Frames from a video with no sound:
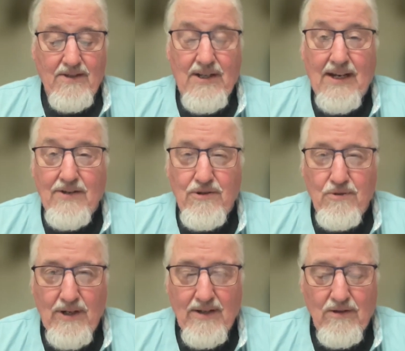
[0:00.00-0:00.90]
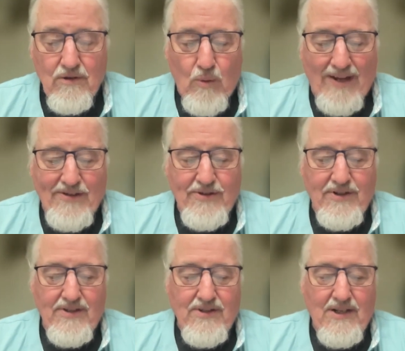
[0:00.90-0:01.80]
text critical
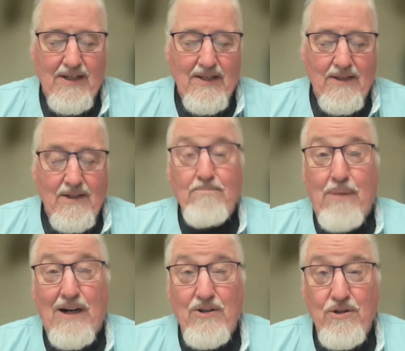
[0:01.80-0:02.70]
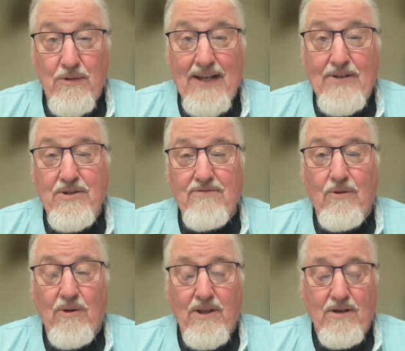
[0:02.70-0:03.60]
questions, punctuation
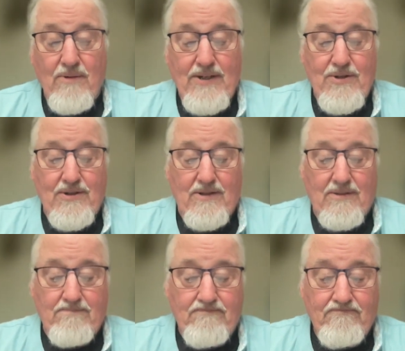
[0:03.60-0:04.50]
for the original.